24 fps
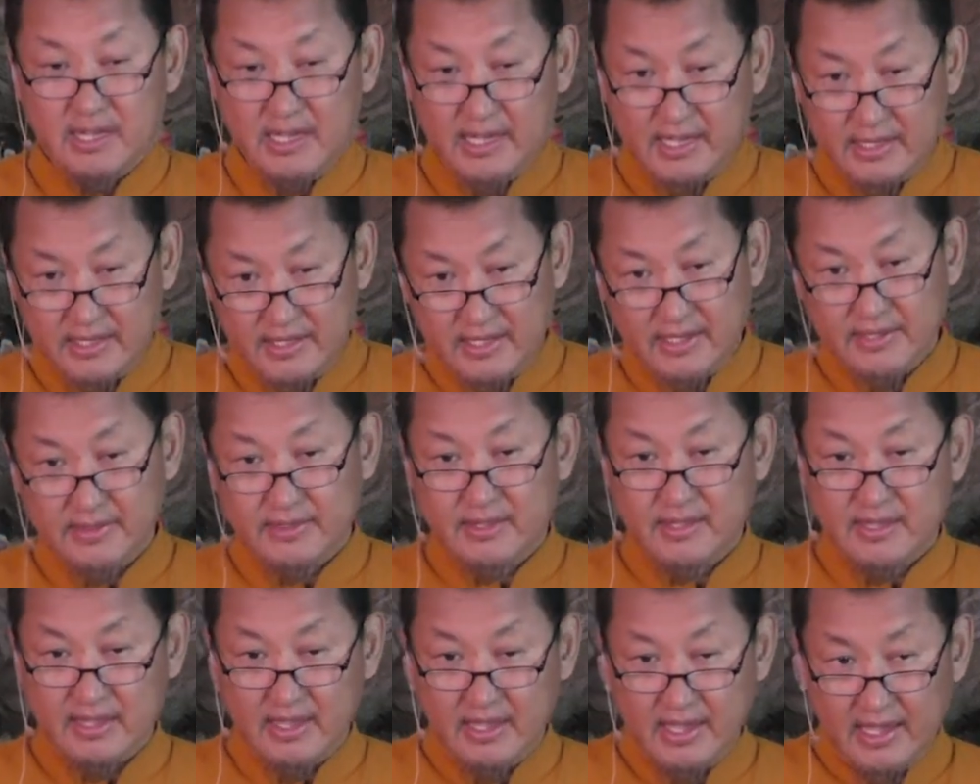And then
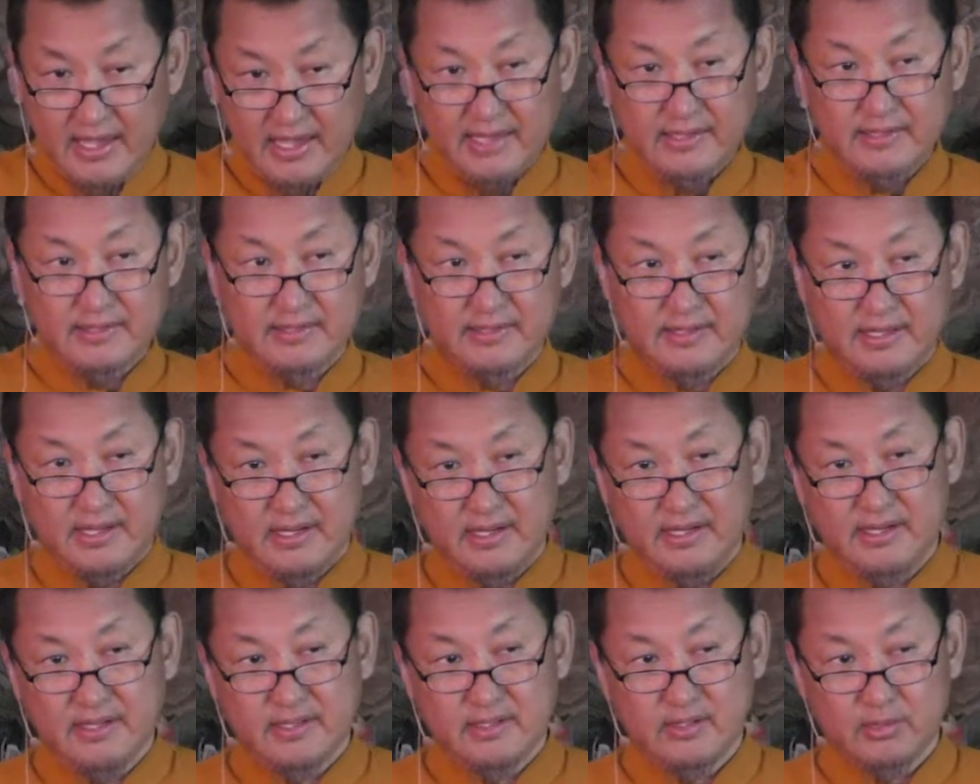the end
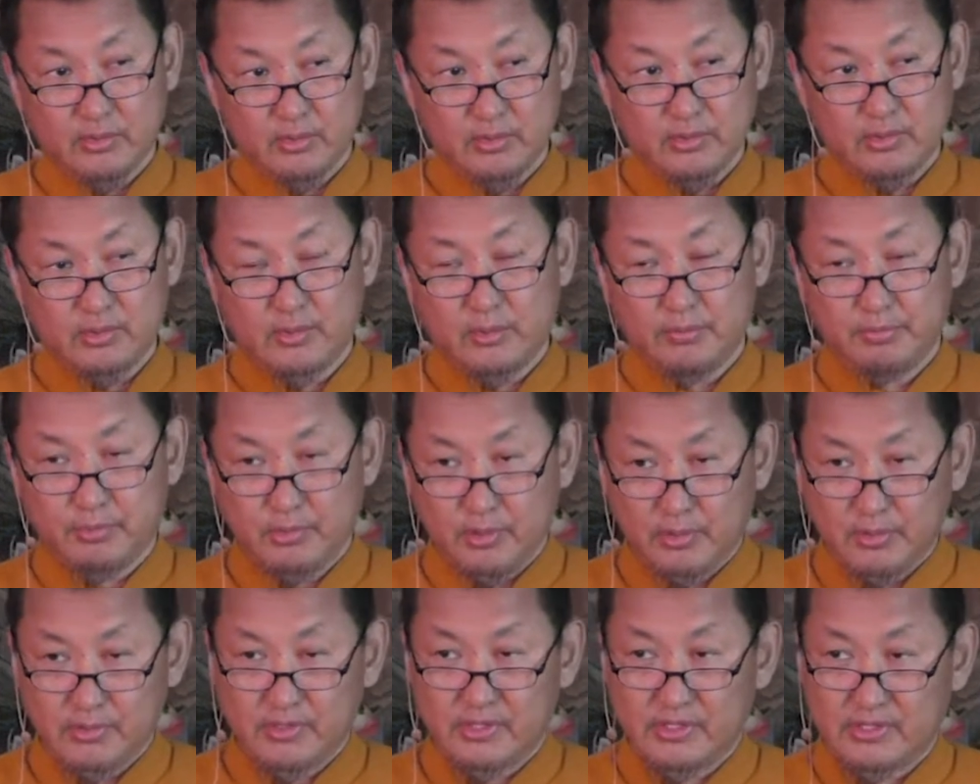there is also, of
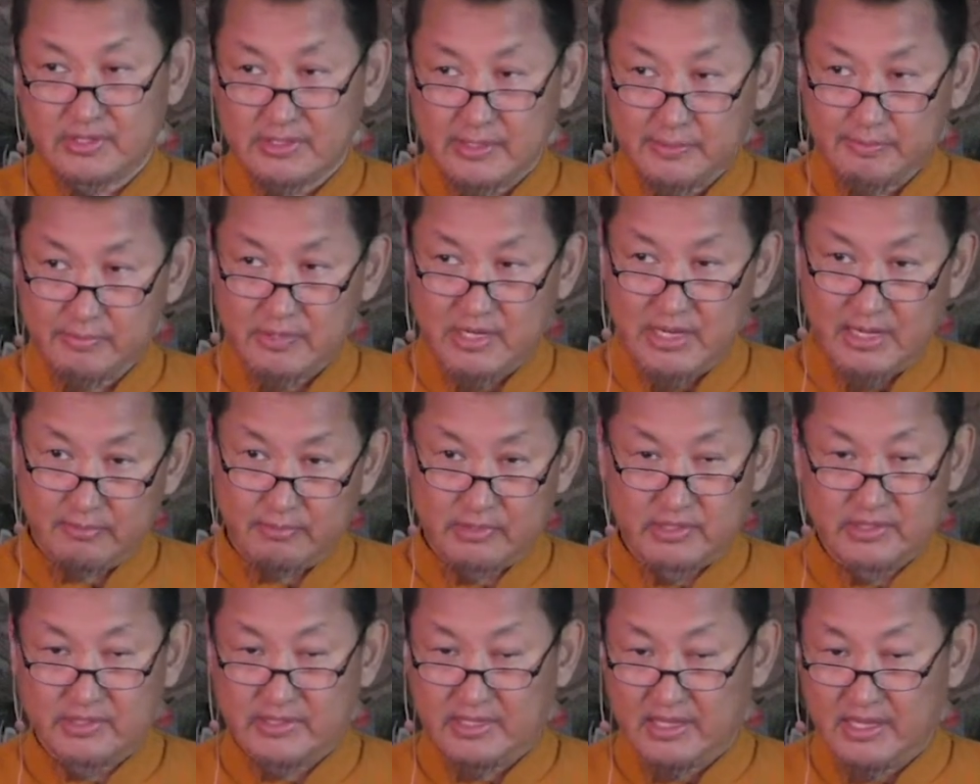course,
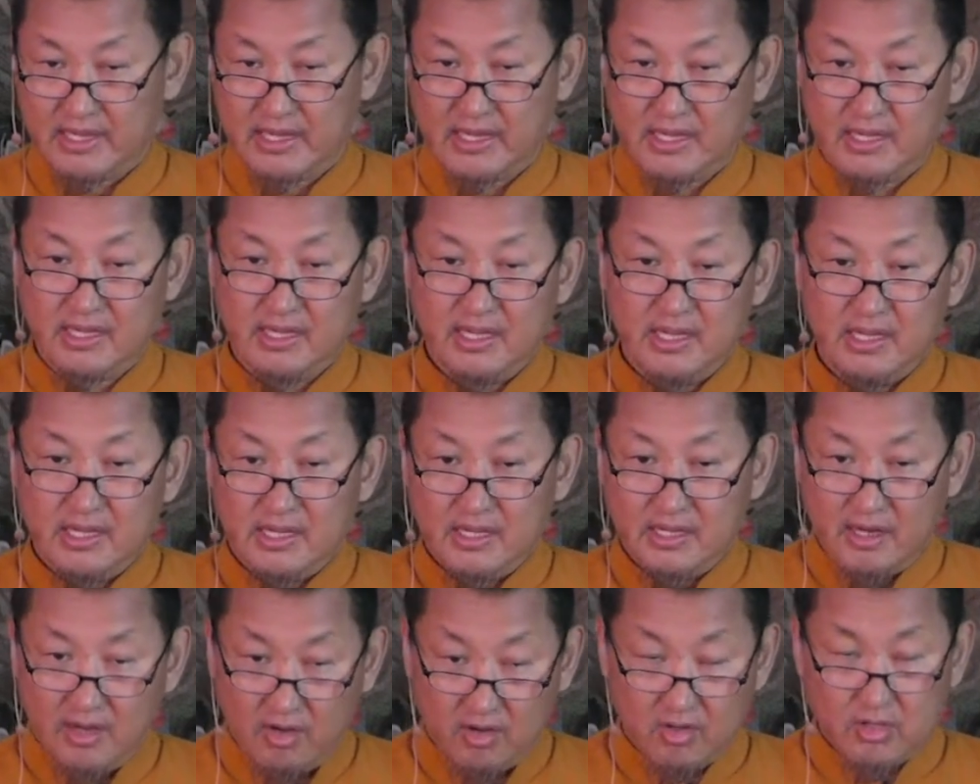sometimes there are
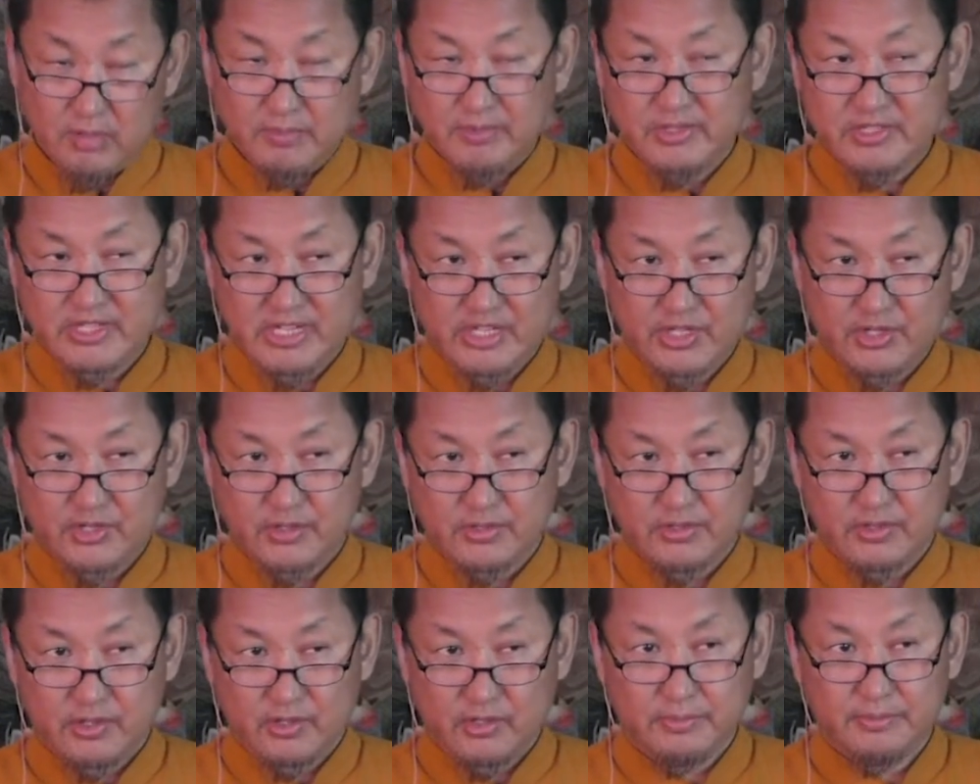
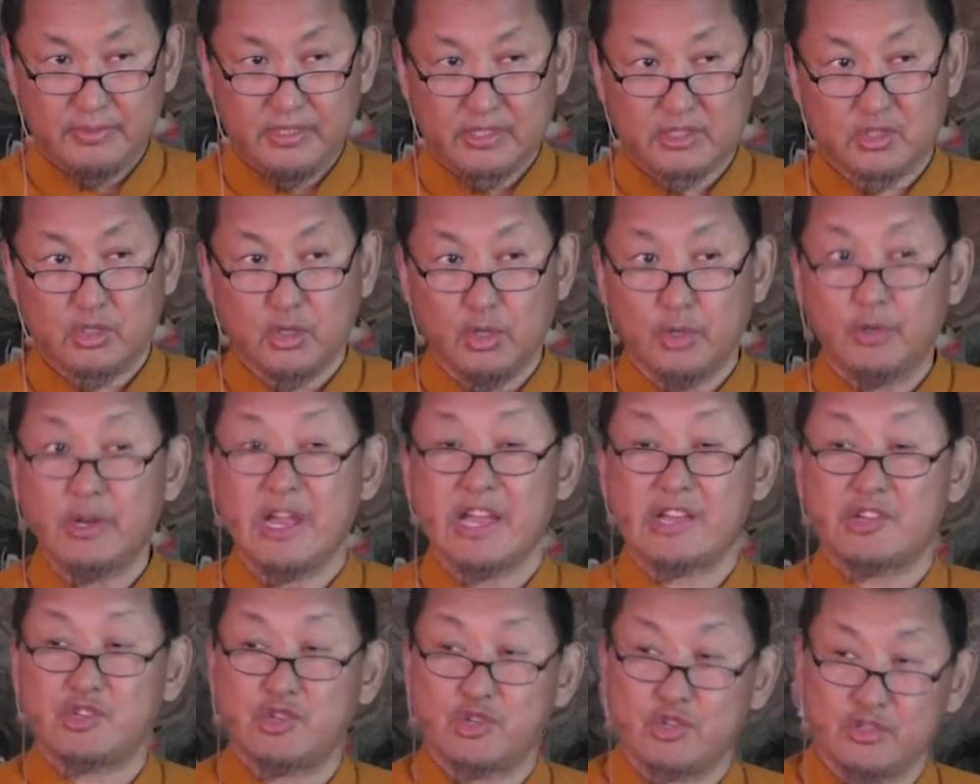augmentation of the
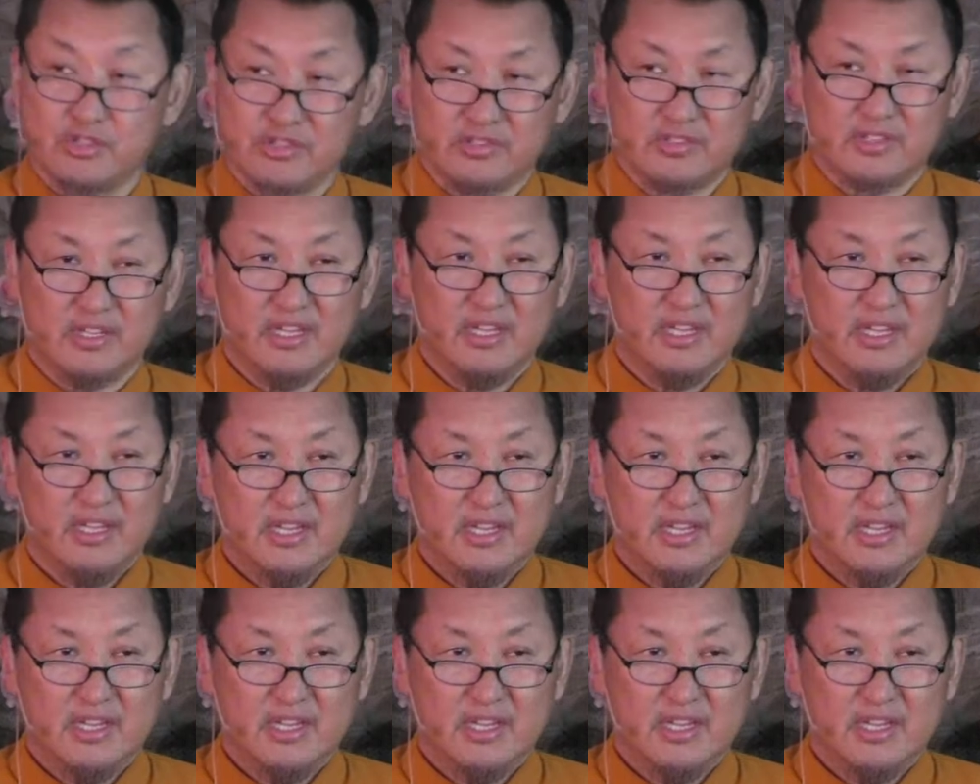corrections.